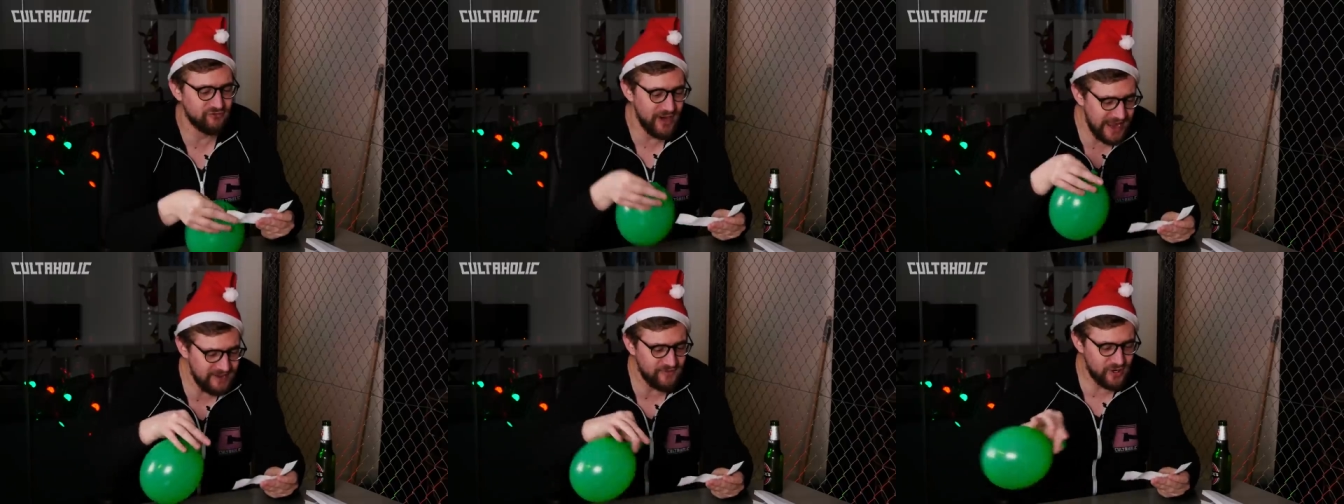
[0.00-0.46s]

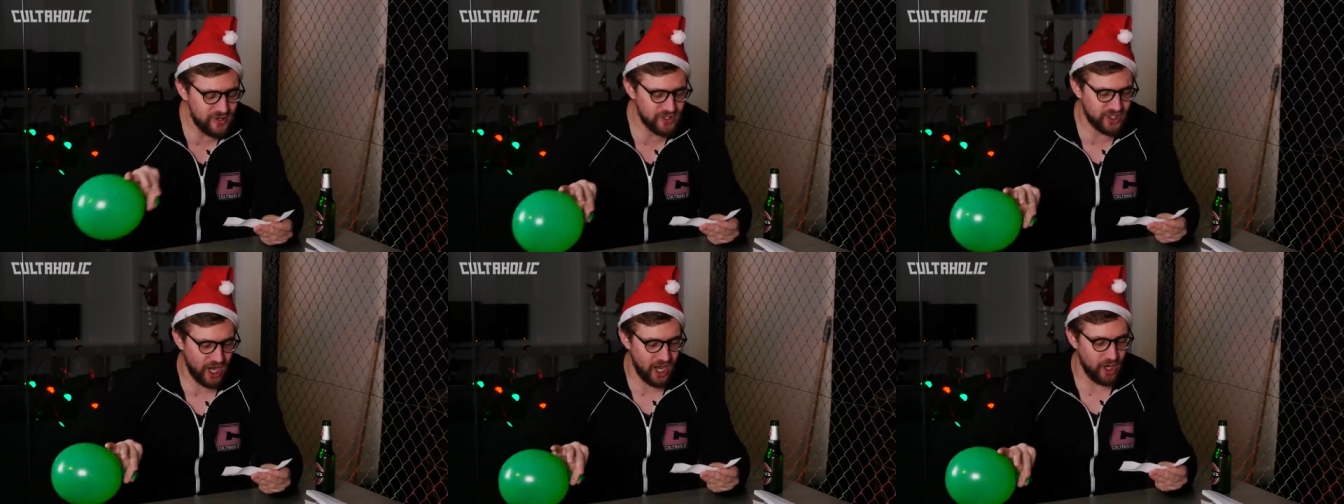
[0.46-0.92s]
Ray
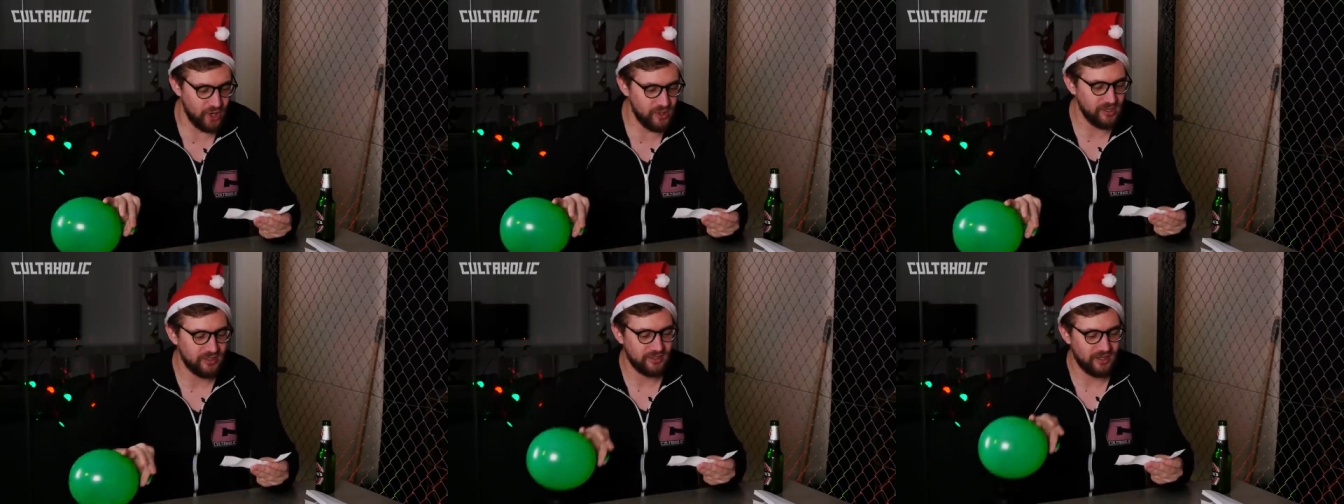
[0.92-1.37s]

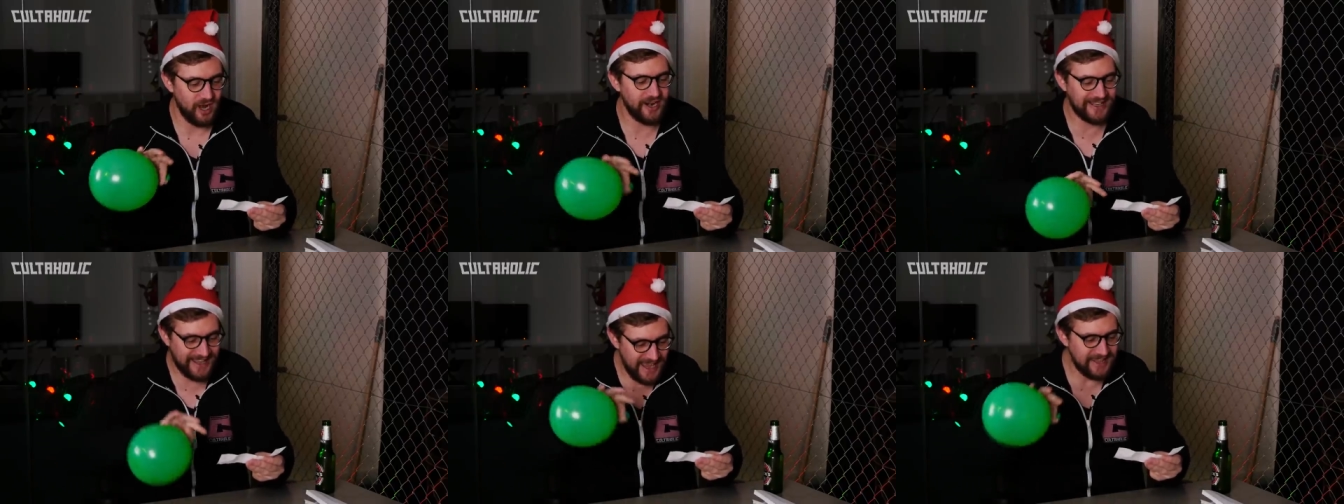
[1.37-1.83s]
Rougeau,
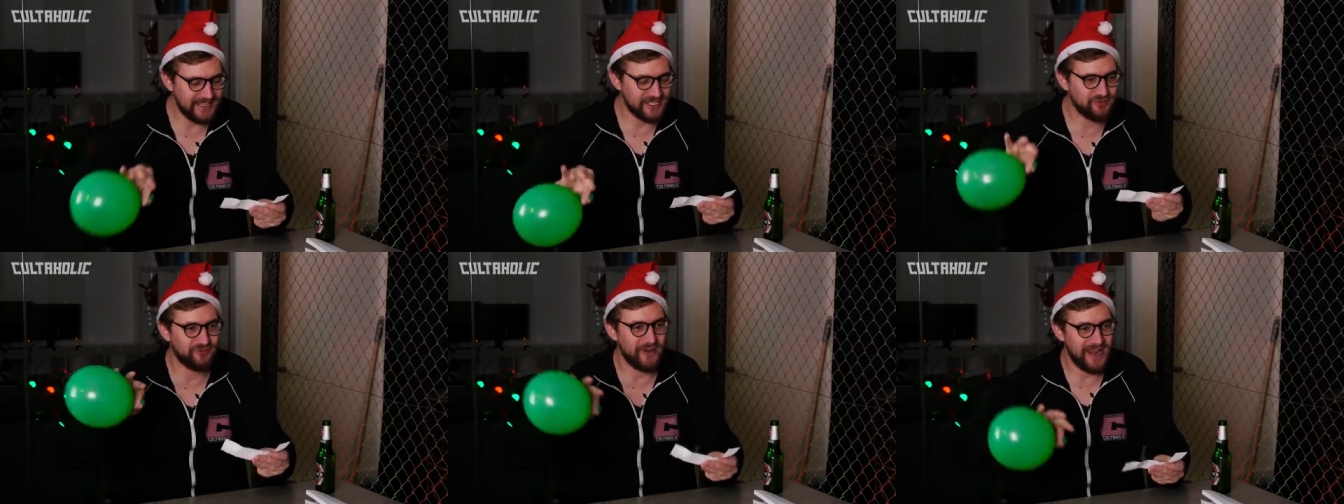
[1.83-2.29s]
and I get
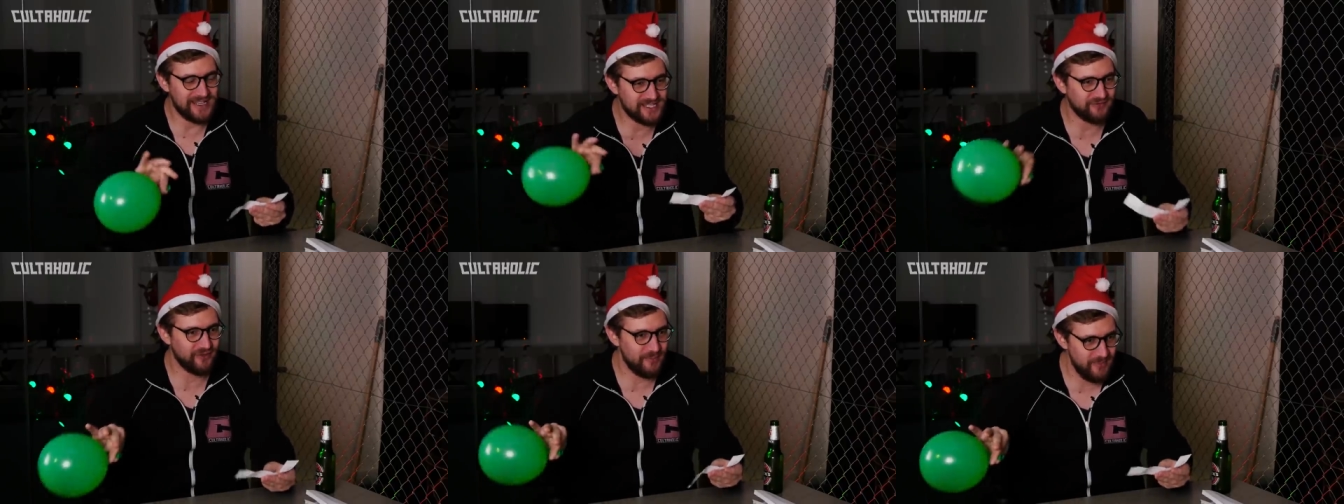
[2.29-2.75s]
his
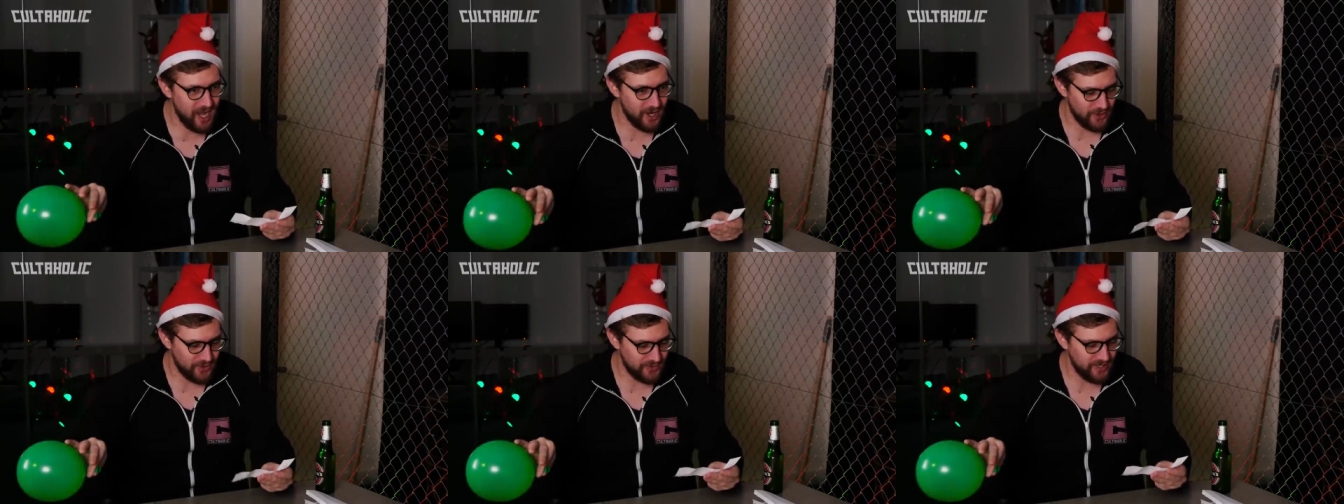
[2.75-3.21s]
Razor
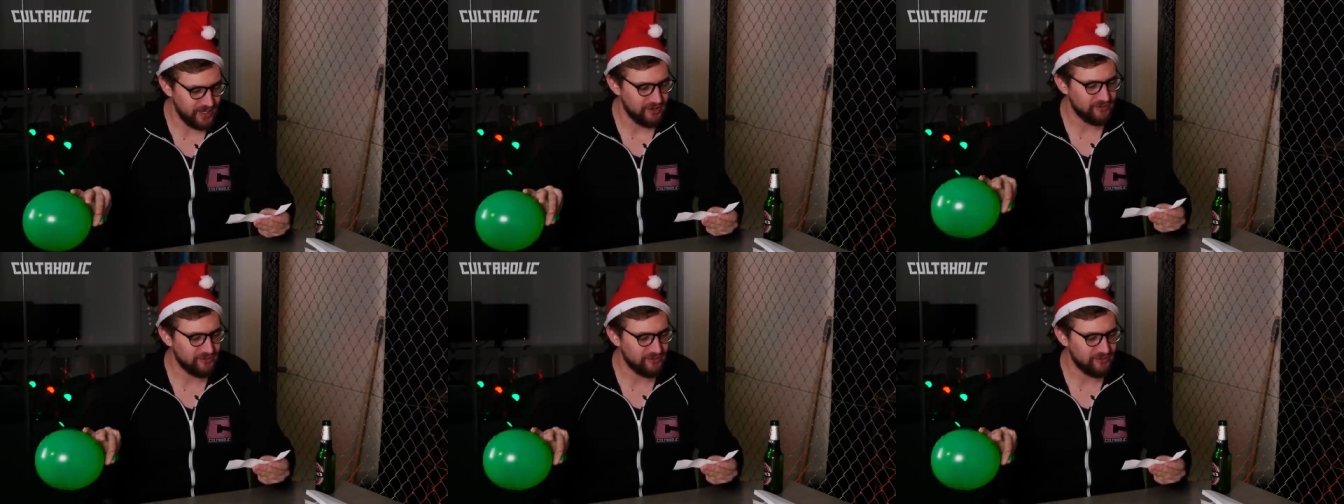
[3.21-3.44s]
Ramon.